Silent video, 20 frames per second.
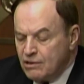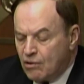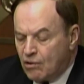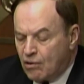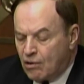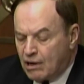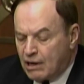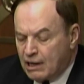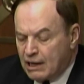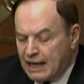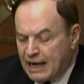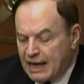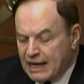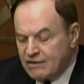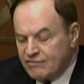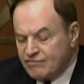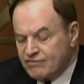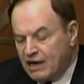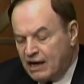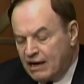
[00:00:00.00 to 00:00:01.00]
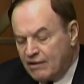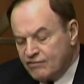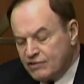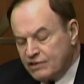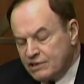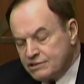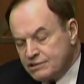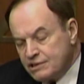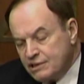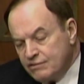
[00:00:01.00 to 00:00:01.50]
or our lack of
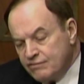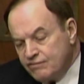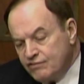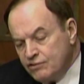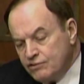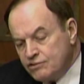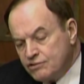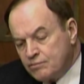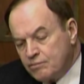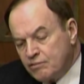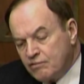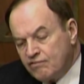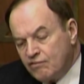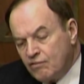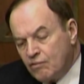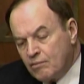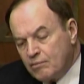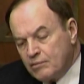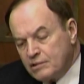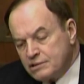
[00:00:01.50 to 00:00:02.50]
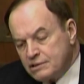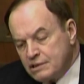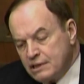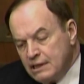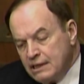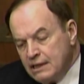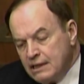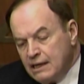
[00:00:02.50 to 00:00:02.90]
confidence in future performance.